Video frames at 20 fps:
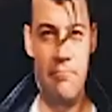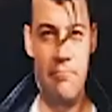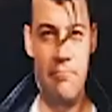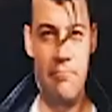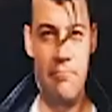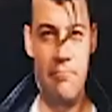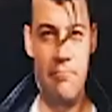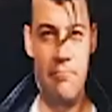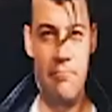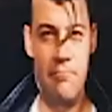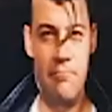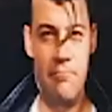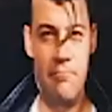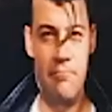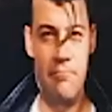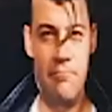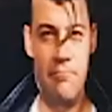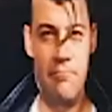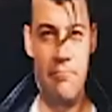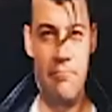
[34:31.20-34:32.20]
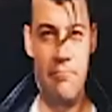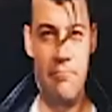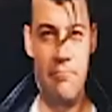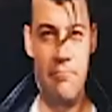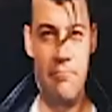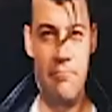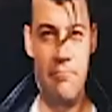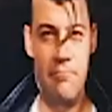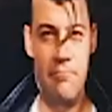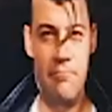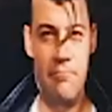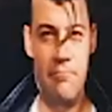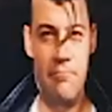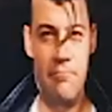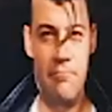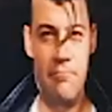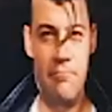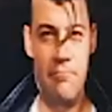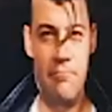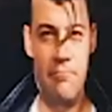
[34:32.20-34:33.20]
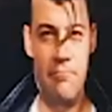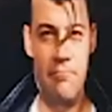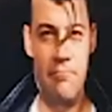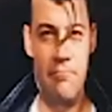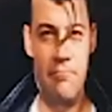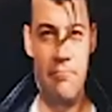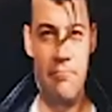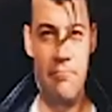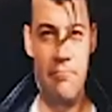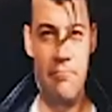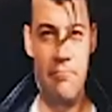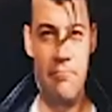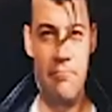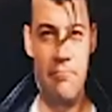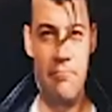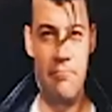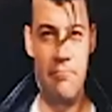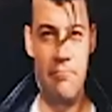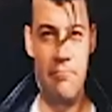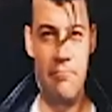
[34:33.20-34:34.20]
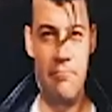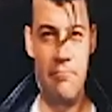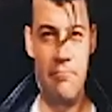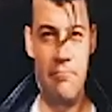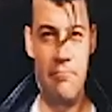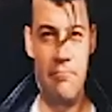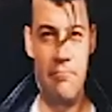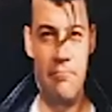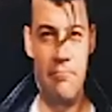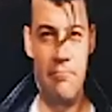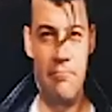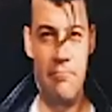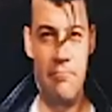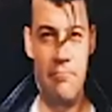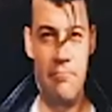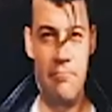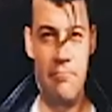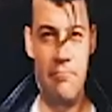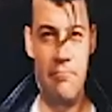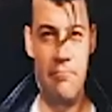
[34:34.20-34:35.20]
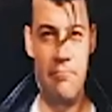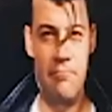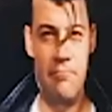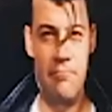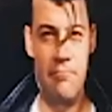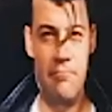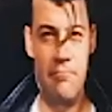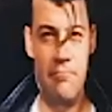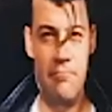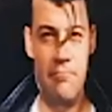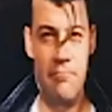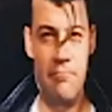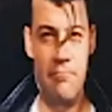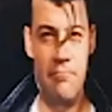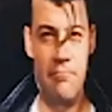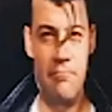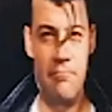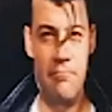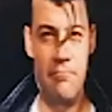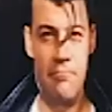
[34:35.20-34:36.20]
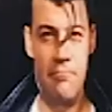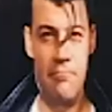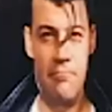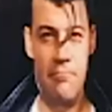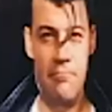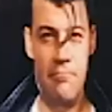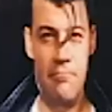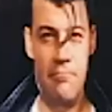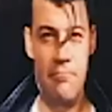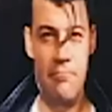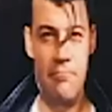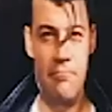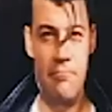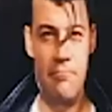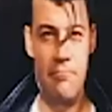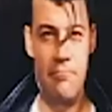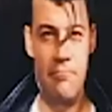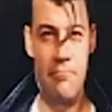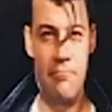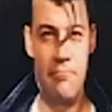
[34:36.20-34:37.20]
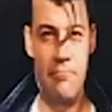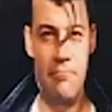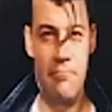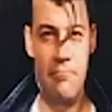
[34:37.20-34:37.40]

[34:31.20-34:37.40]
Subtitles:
[no speech]